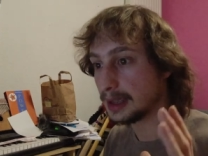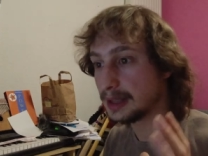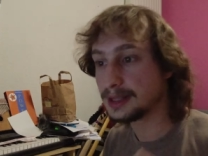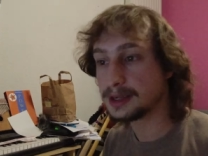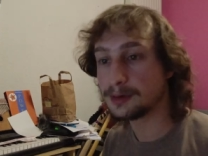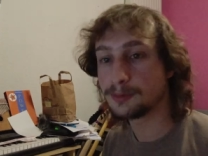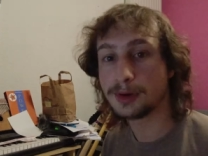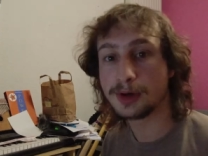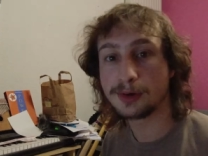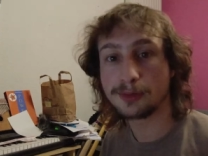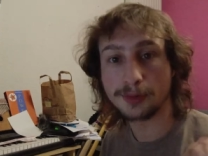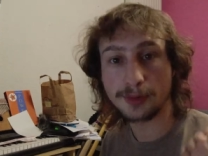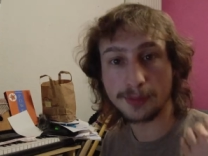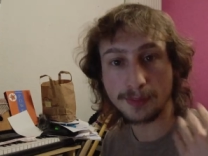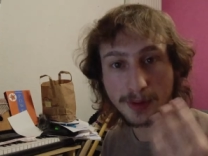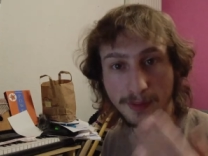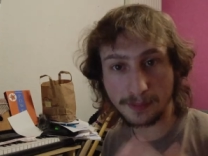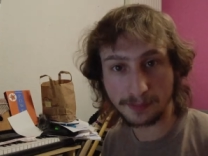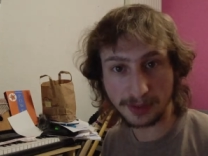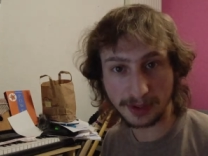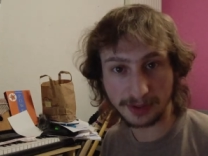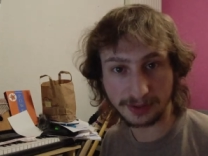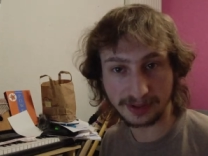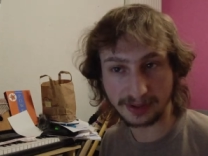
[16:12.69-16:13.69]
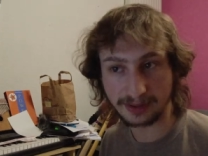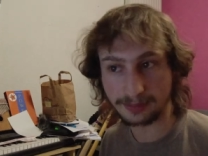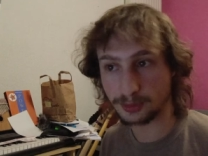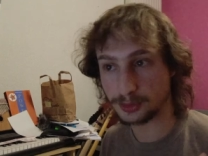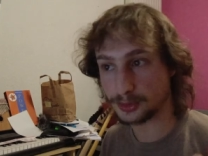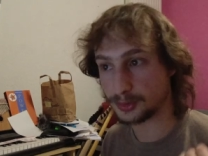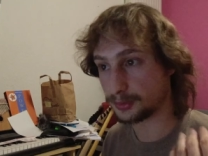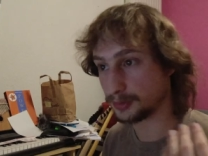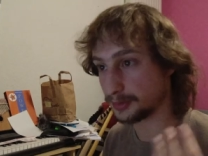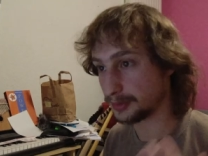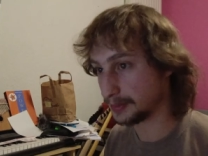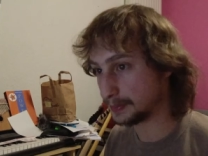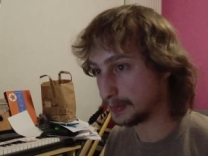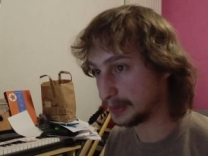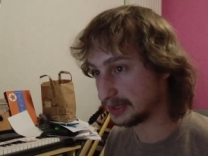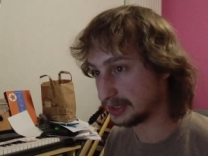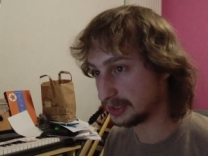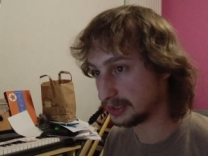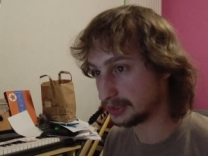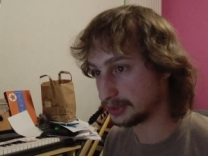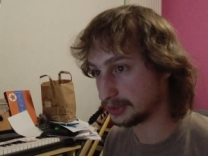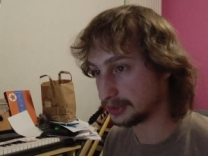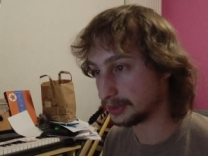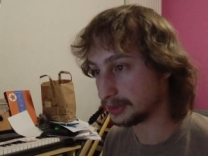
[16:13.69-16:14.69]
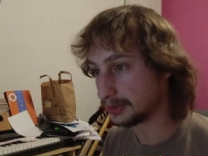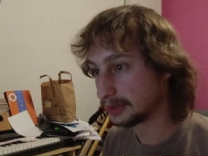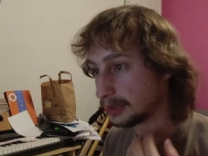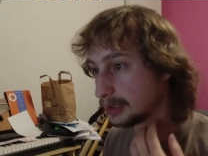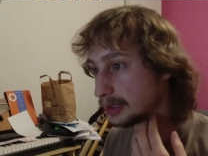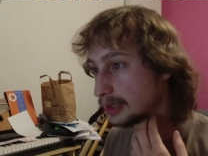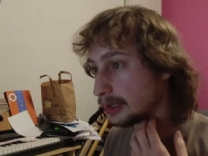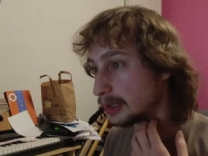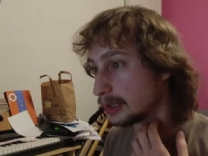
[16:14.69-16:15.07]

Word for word: and I will remember them through repetition.